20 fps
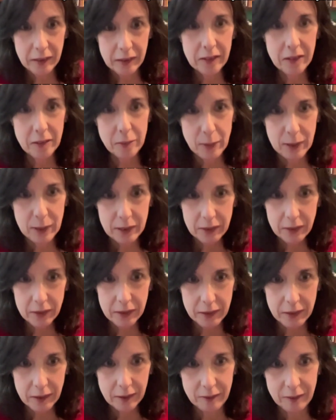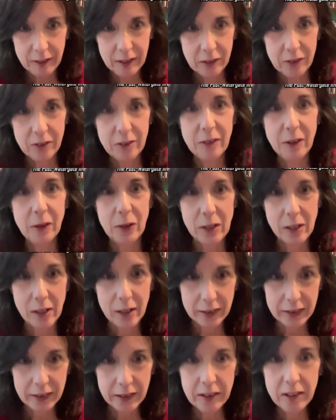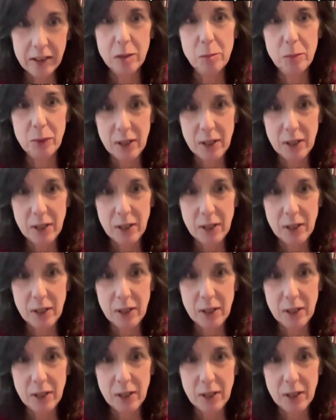It's mainly affects the very high income